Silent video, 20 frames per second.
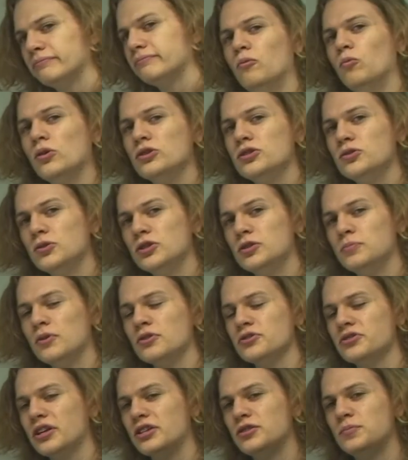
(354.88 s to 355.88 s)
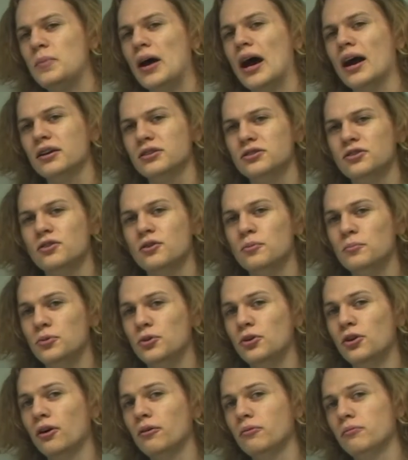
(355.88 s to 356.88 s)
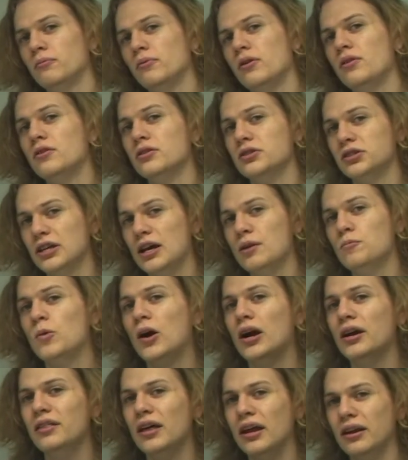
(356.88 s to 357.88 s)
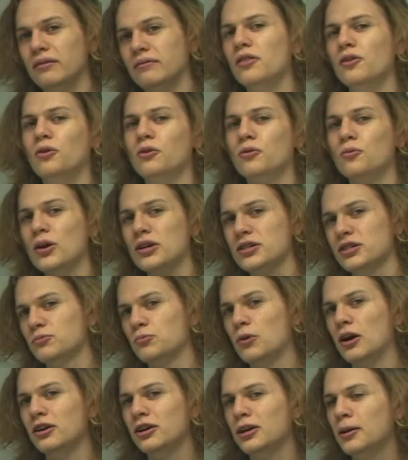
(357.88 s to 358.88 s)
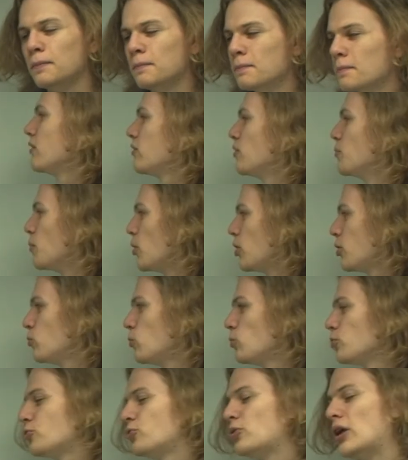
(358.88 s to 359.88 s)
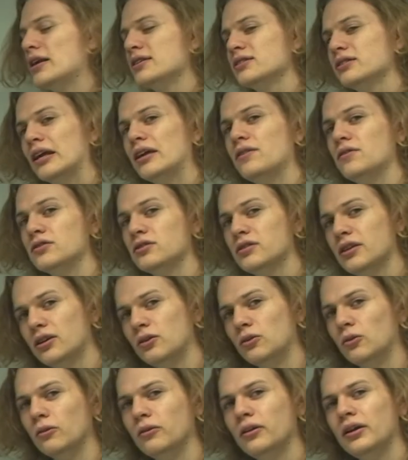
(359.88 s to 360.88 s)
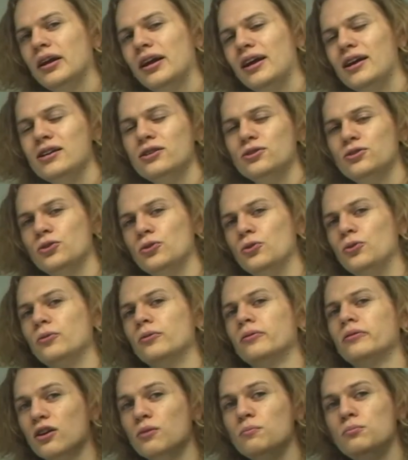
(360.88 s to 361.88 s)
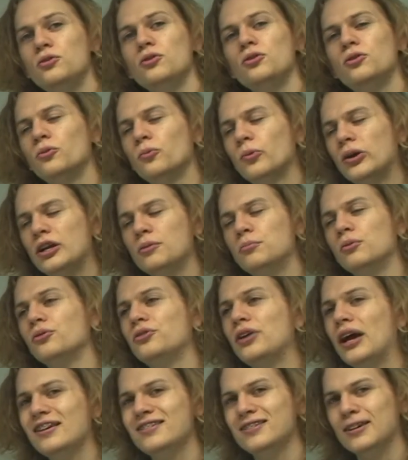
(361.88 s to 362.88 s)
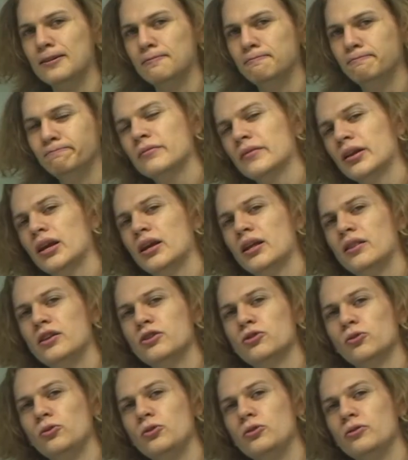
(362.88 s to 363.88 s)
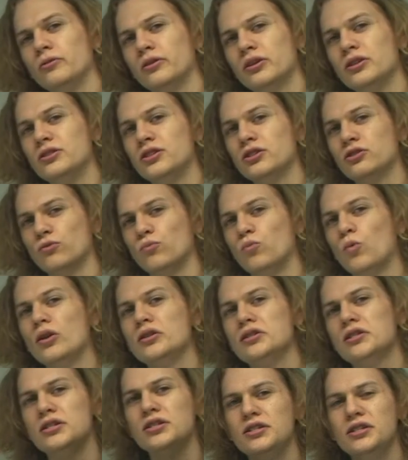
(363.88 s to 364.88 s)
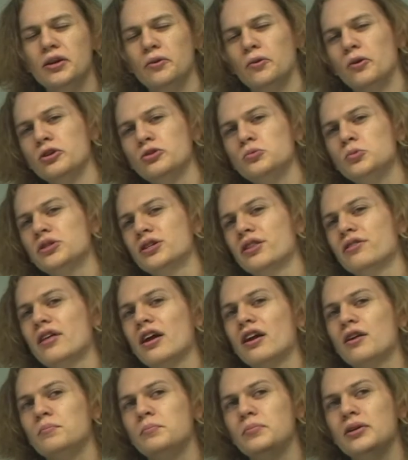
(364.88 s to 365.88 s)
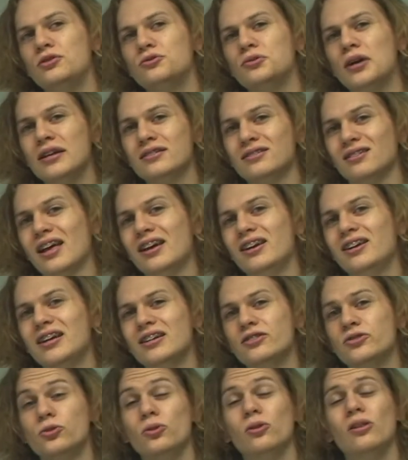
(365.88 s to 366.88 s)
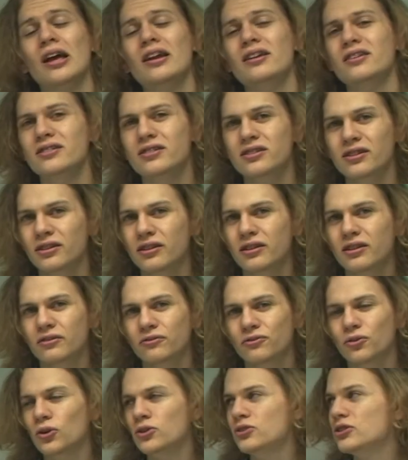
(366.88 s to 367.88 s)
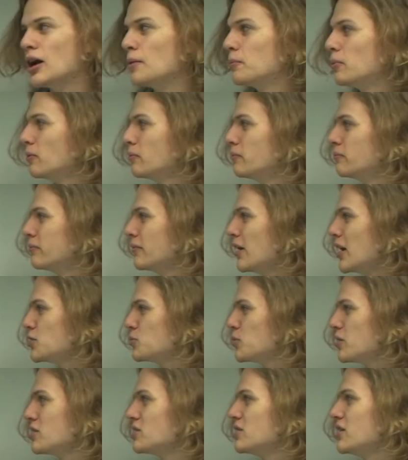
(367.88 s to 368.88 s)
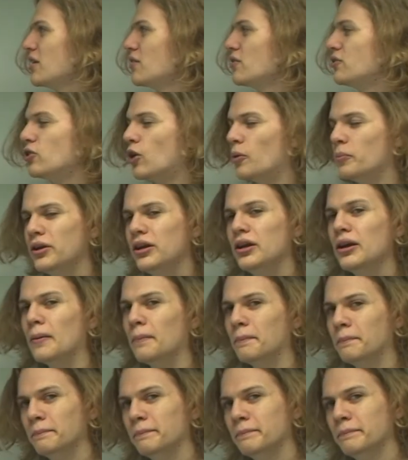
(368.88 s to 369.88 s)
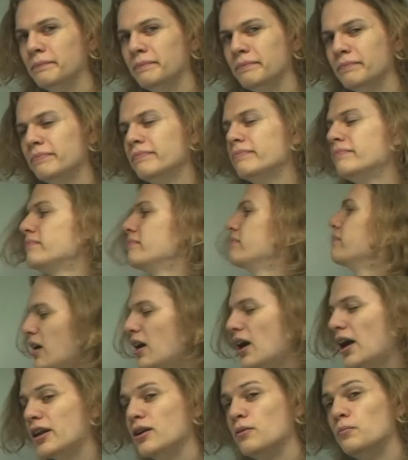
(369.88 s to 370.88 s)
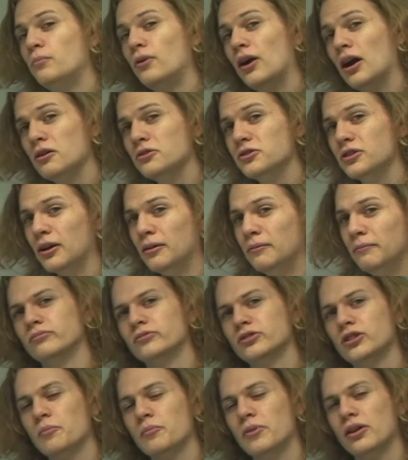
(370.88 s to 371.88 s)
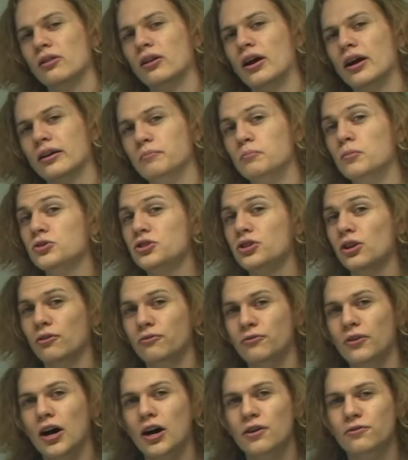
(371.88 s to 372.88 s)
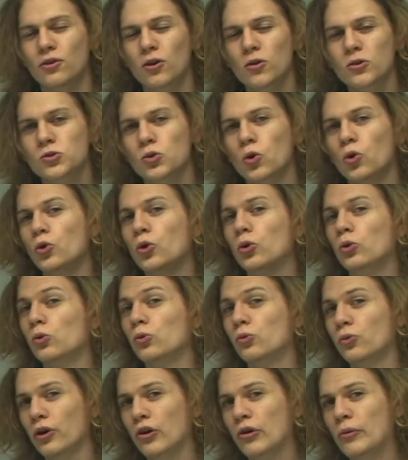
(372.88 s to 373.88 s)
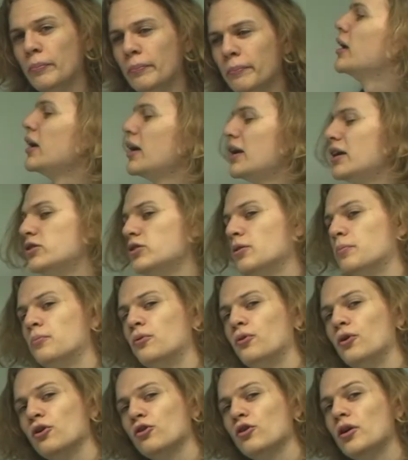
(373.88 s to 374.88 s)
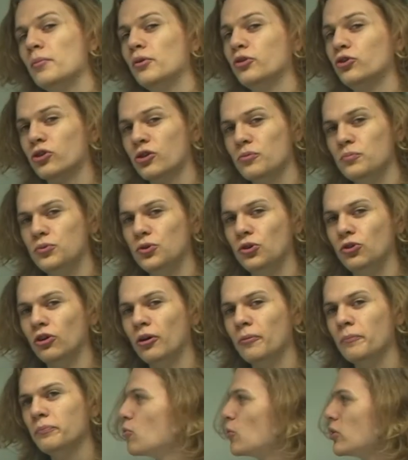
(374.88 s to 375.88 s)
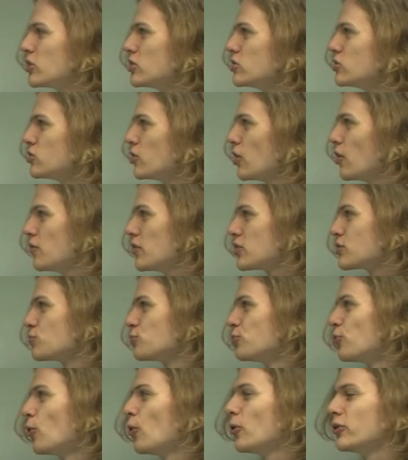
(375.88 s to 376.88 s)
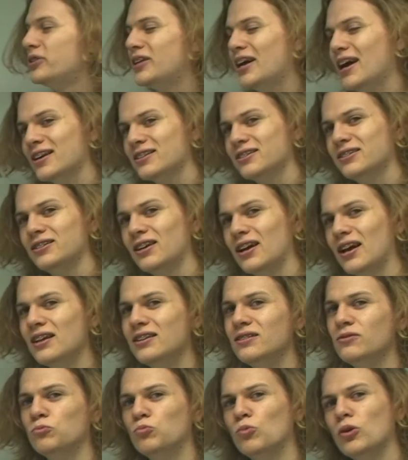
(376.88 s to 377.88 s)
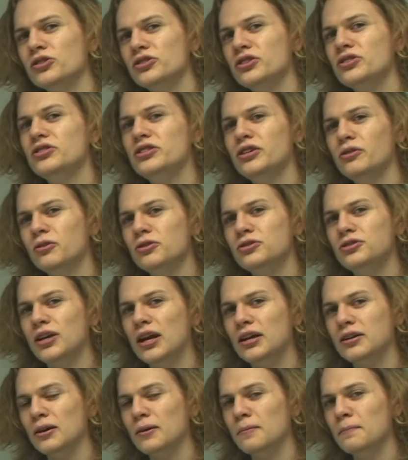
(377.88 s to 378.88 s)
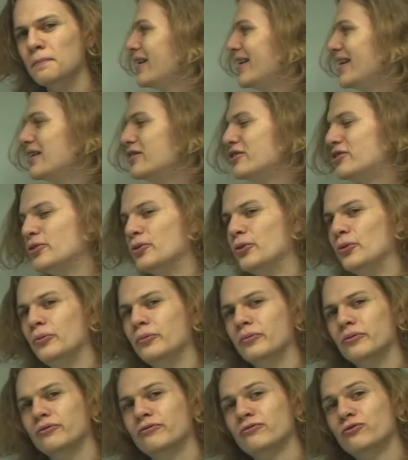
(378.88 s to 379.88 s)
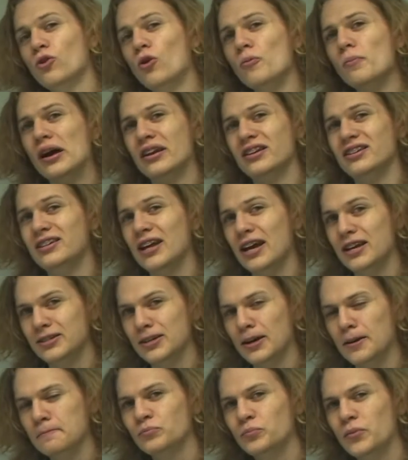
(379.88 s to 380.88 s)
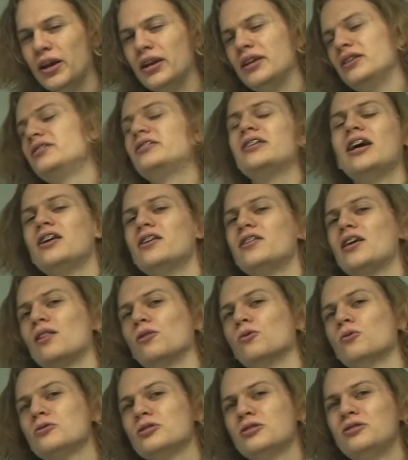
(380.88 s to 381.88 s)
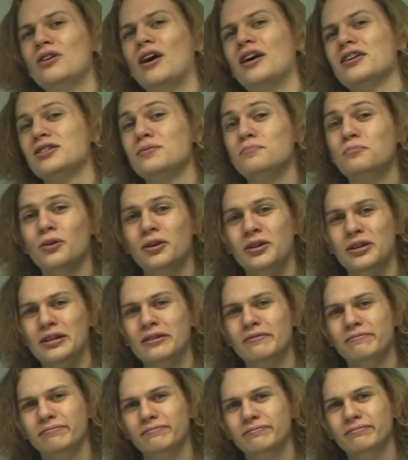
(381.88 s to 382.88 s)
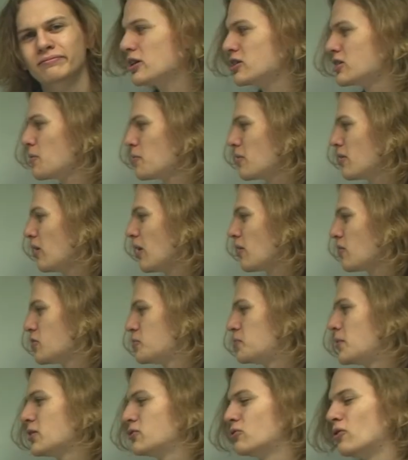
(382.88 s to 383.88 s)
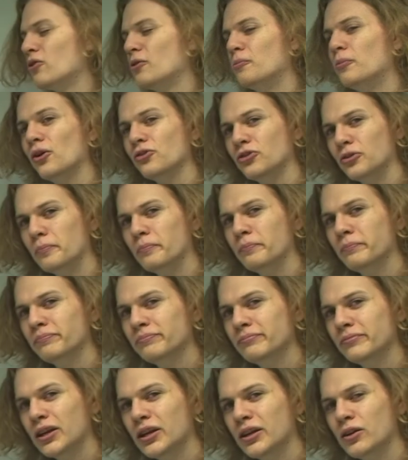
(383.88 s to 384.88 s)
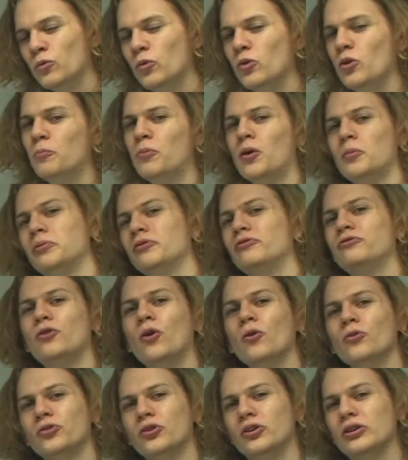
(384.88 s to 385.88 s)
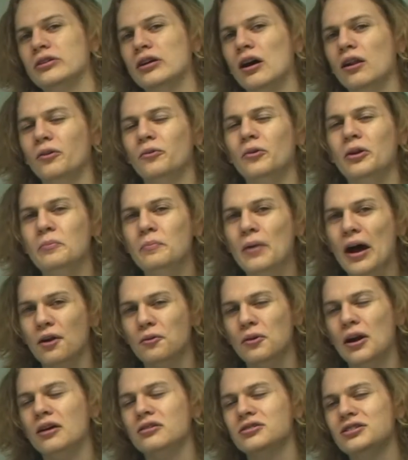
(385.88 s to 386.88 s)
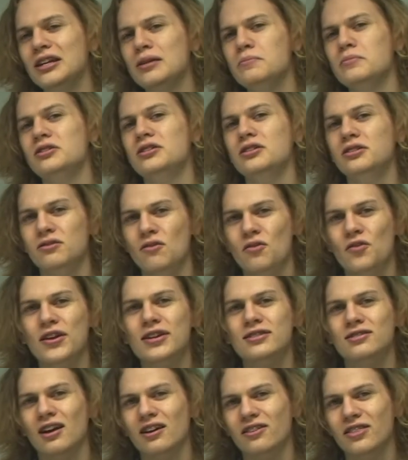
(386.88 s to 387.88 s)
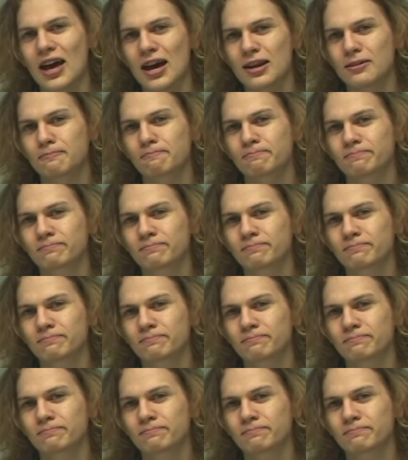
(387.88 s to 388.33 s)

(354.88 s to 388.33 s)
Once the response gets back to the computer in the same way that the request went, the modem will translate the signal into computer-readable data. This will consist of ones zeros, which can then be translated into letters, for example, as we can see at the top here. And a browser, something like Mozilla Firefox or Google Chrome, is a program on your computer which can turn this raw text and ones and zeros data into formatted data. That is, data that looks nice and pretty. Something like this picture on the bottom, with a proper font and color and backgrounds and images and things like that.